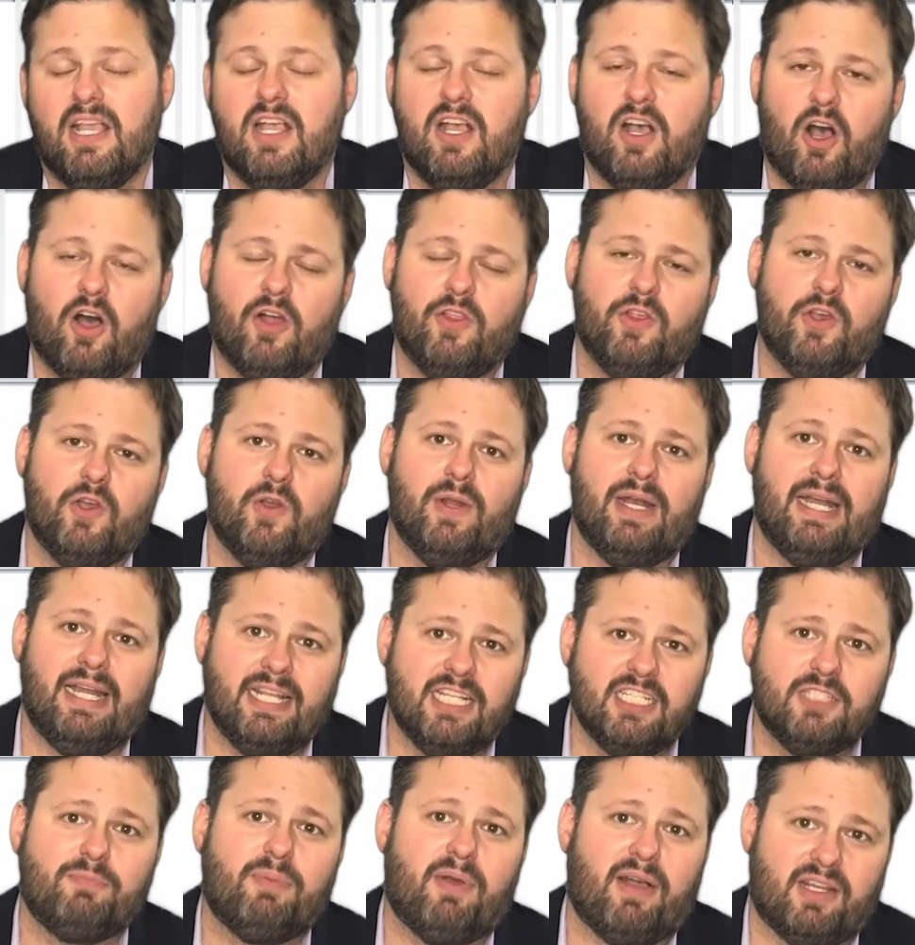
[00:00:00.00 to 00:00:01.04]
Although it
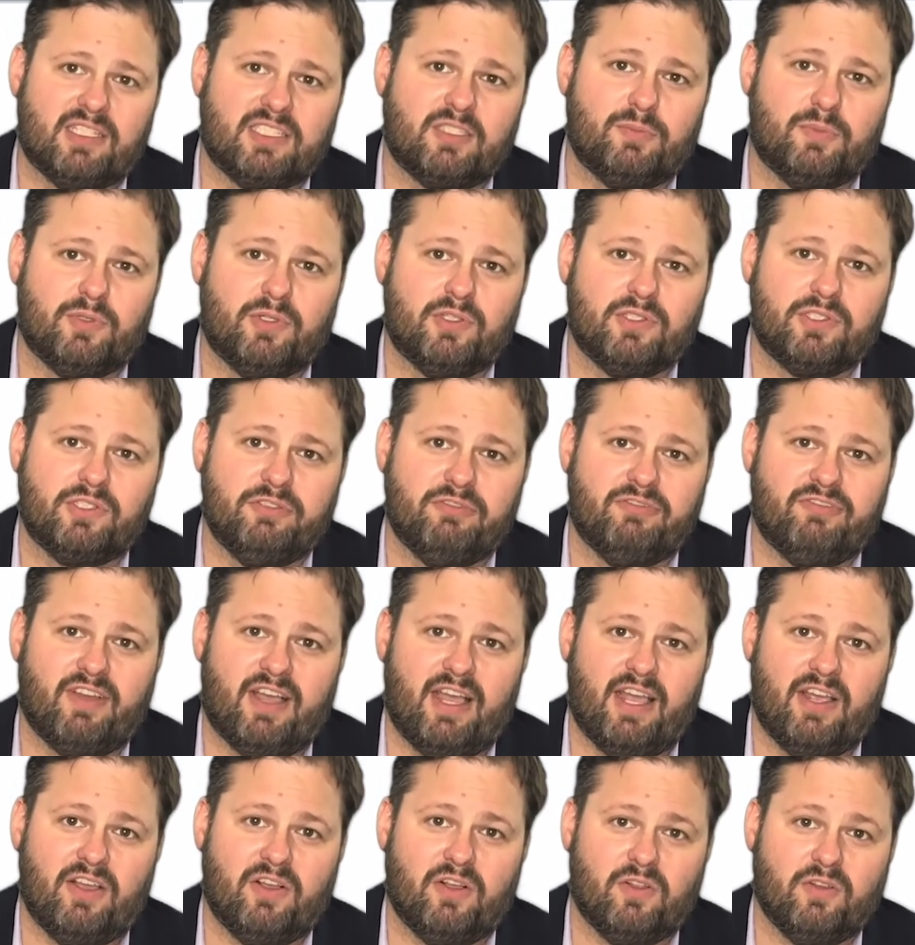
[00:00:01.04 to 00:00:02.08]
is possible to
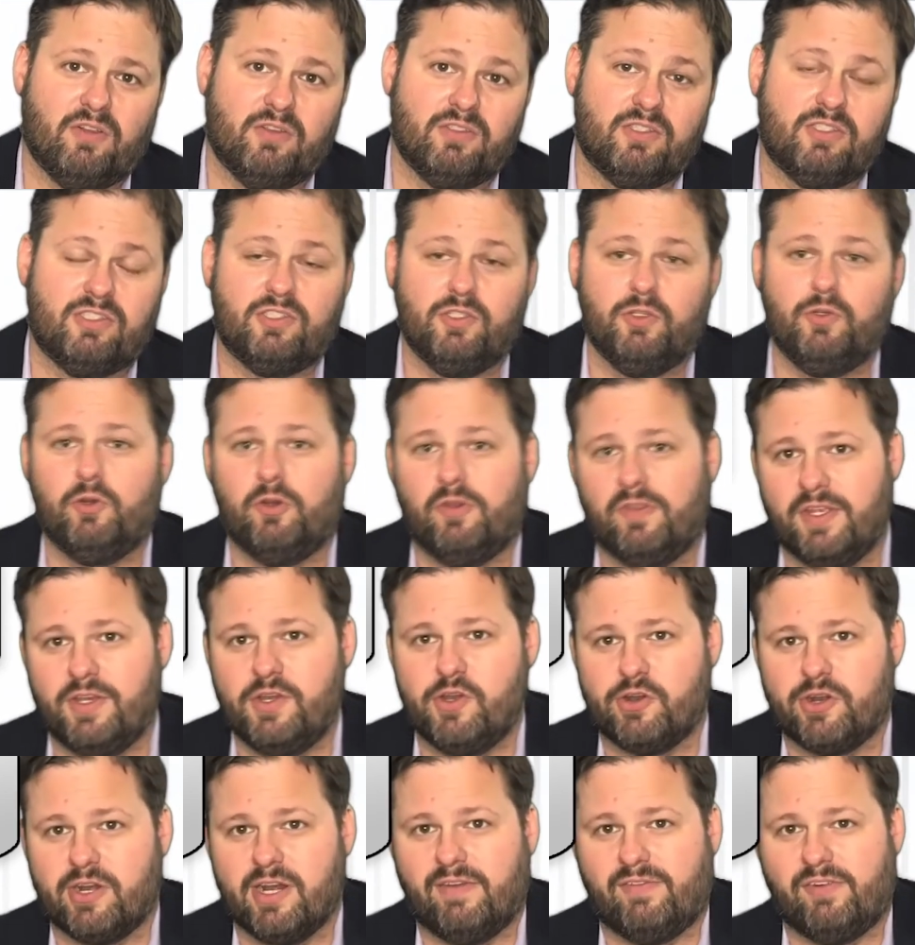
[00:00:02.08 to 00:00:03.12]
file sooner than
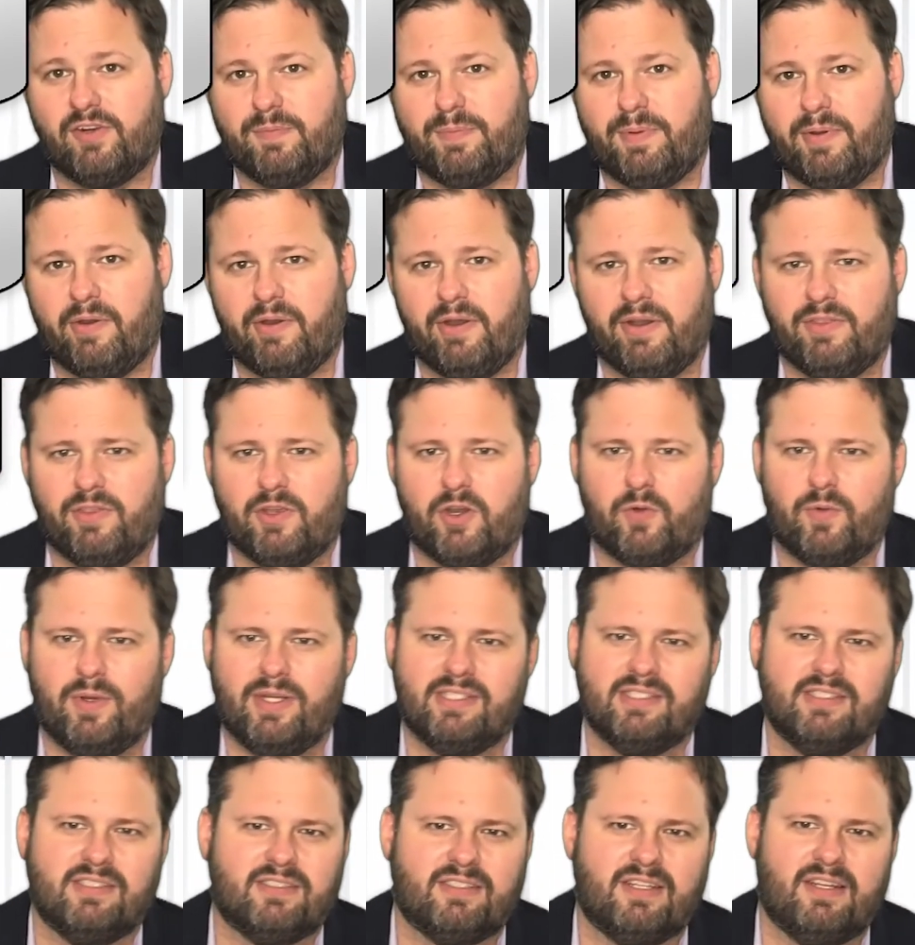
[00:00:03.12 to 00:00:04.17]
your covered period. There are
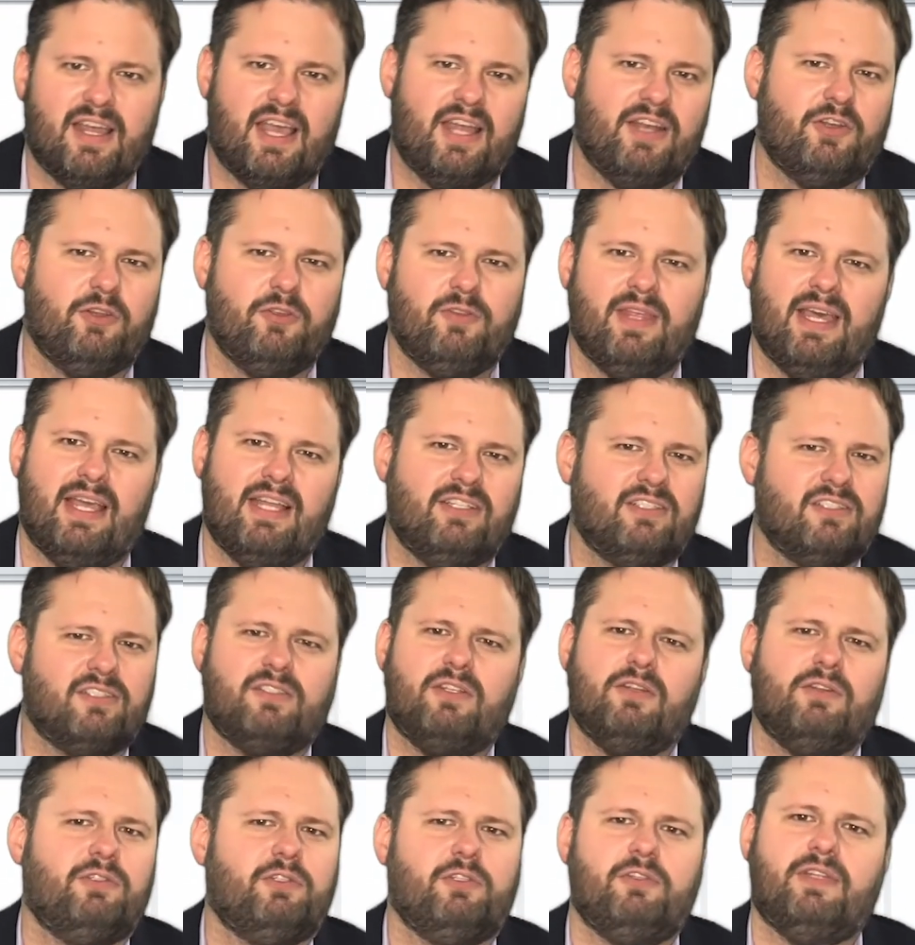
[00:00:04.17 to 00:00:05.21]
reasons to not do that. Just
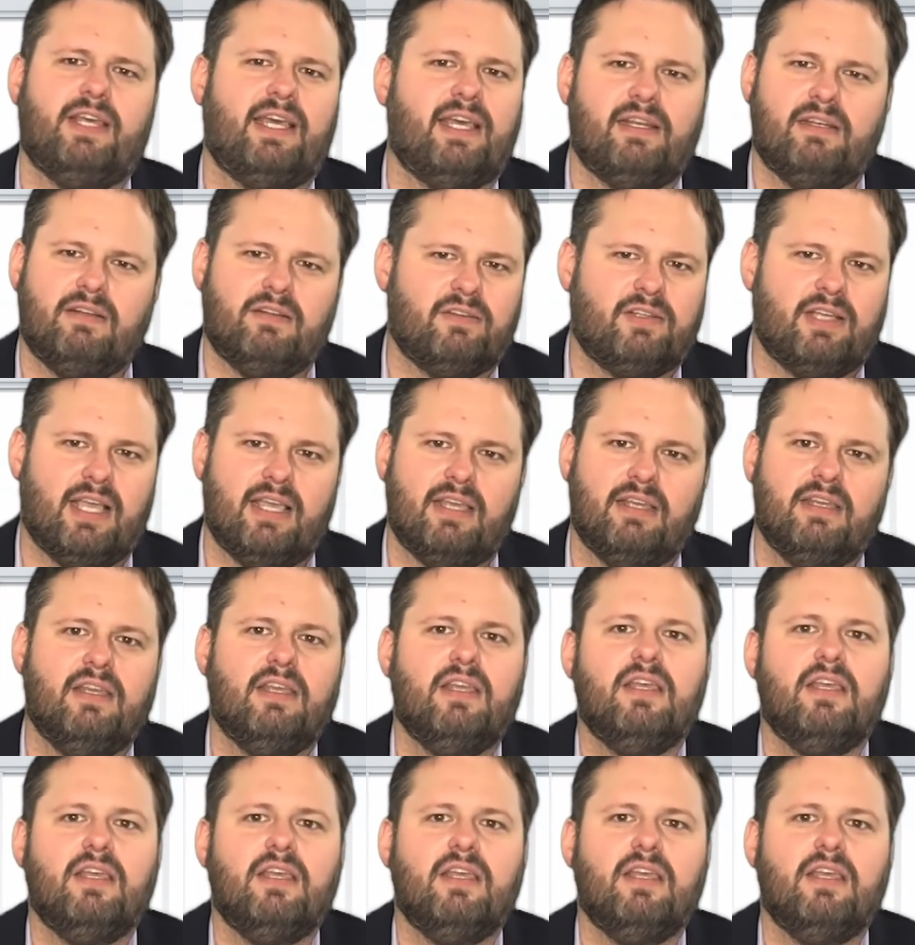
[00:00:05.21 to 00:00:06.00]
don't do that, okay?